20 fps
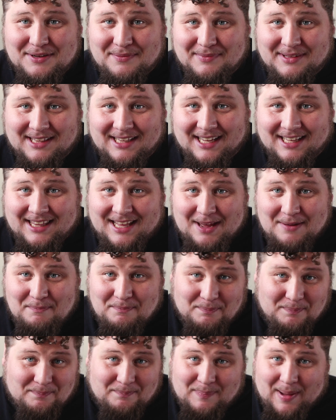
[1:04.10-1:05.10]
something like
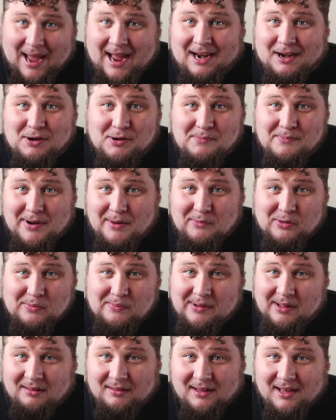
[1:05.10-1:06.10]
that. Packer
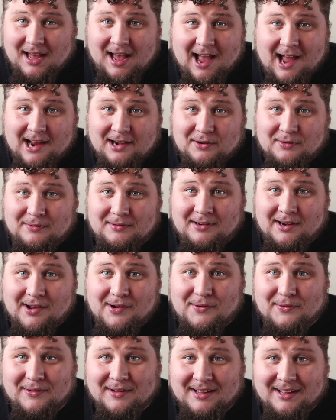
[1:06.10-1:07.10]
memorabilia. I don't
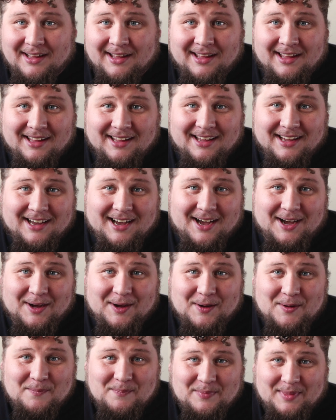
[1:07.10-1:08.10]
know.
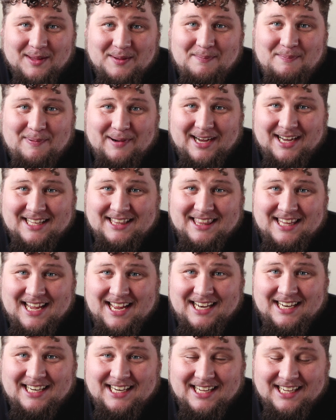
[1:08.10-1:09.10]
But
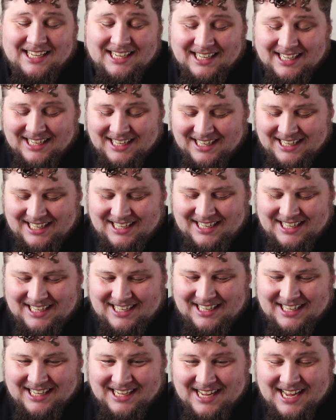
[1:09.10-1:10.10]
then
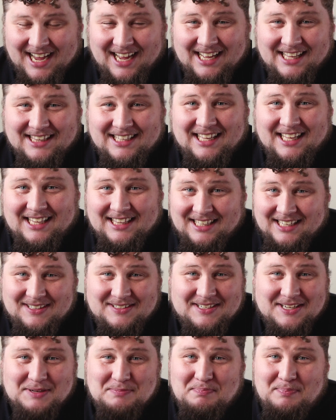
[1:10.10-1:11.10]

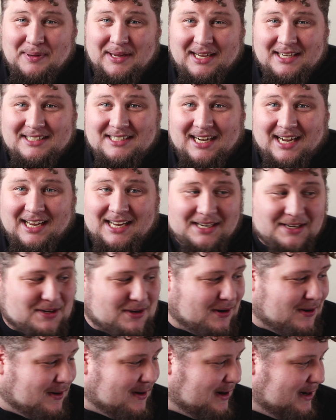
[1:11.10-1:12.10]
there's this big giant
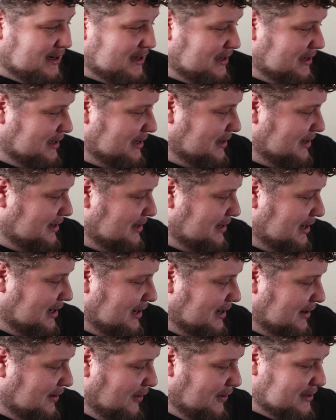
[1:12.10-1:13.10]
card.
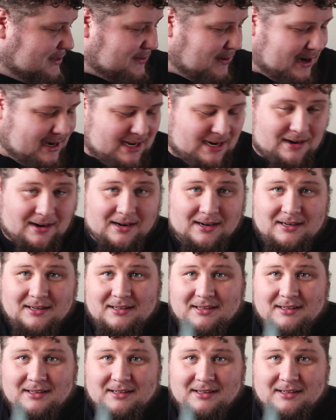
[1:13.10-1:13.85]
Oh, it's right here.